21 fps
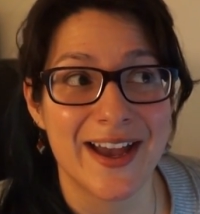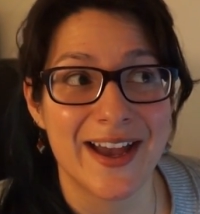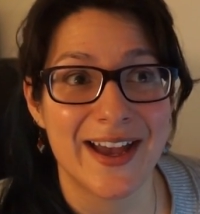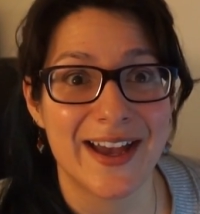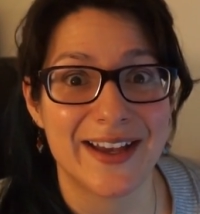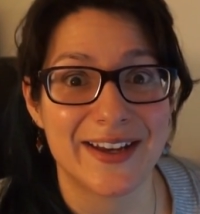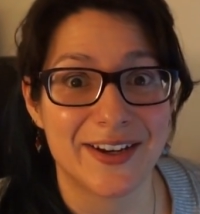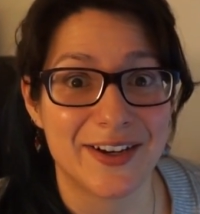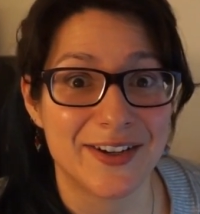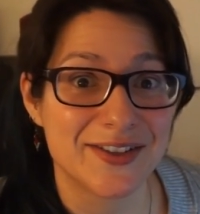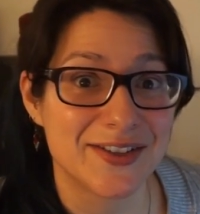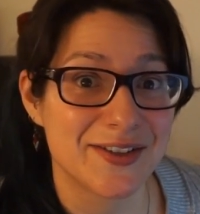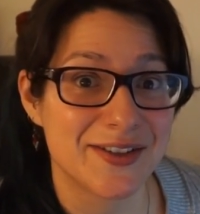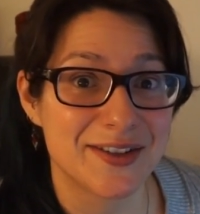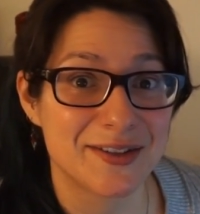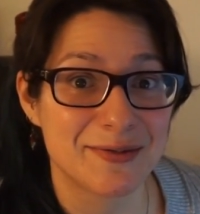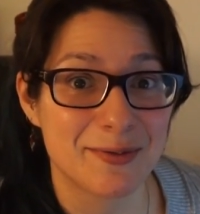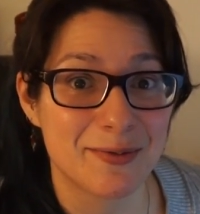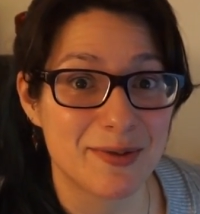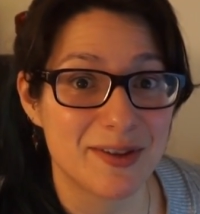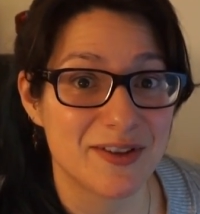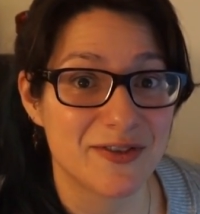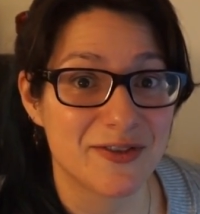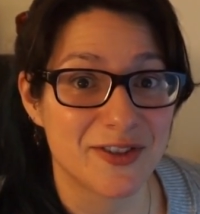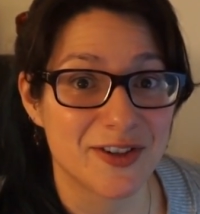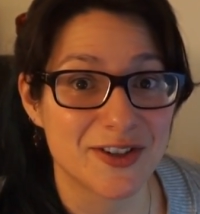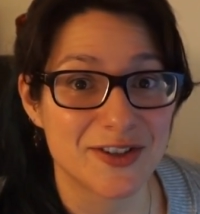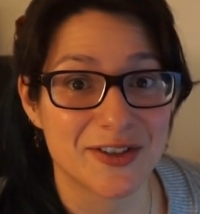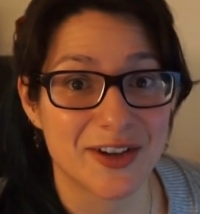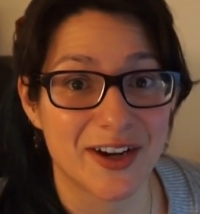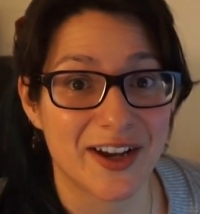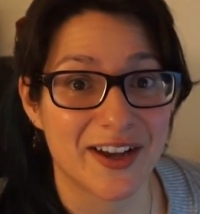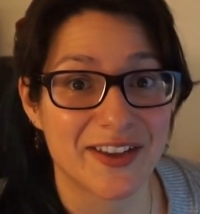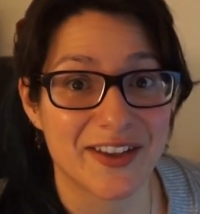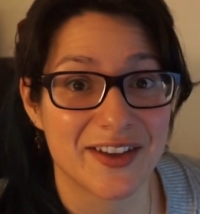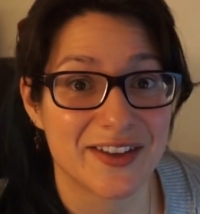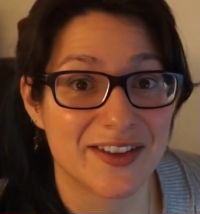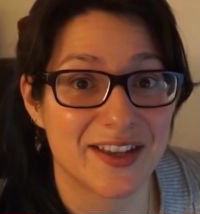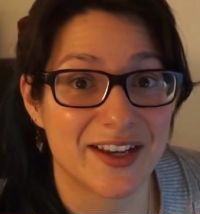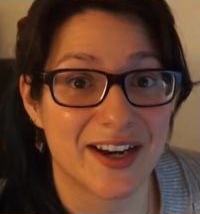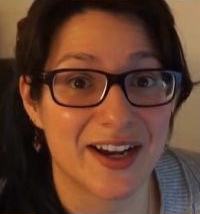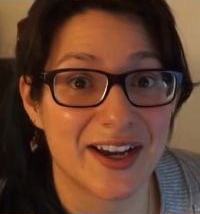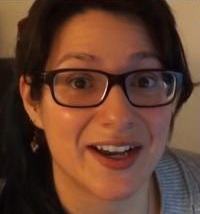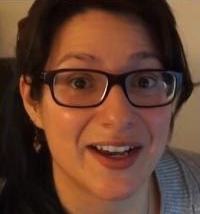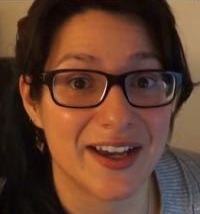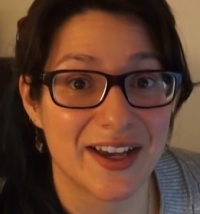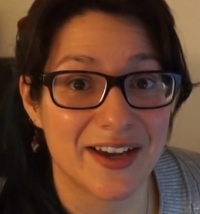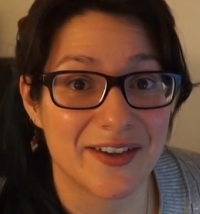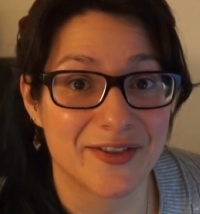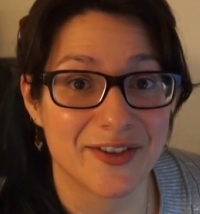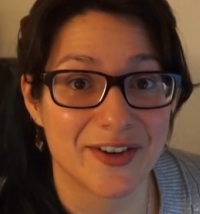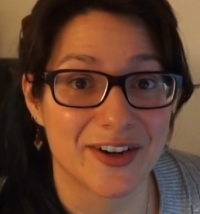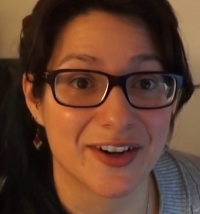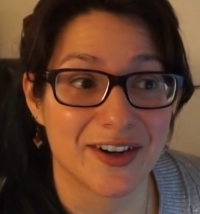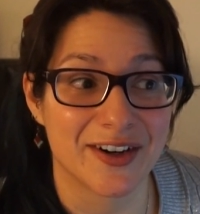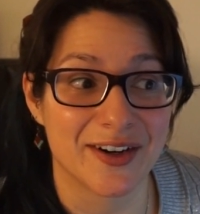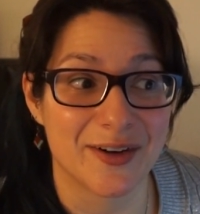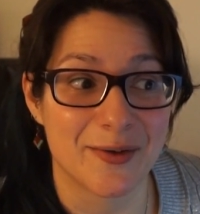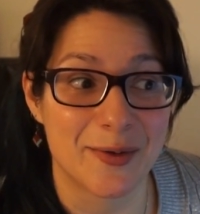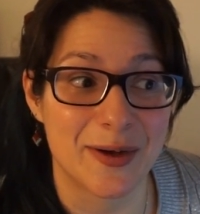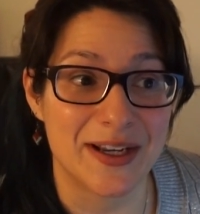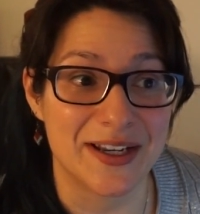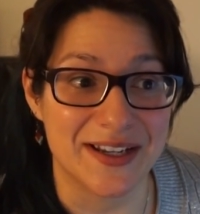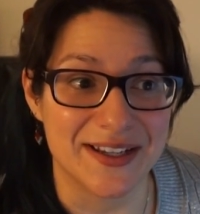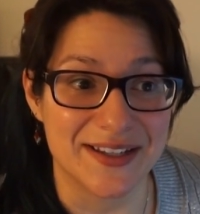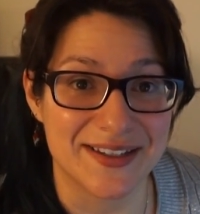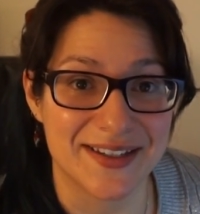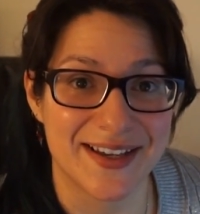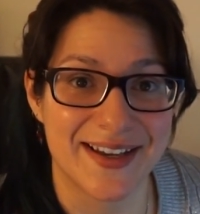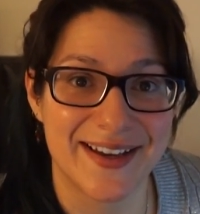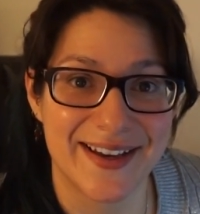And also, this will be the first triathlon that I ever witness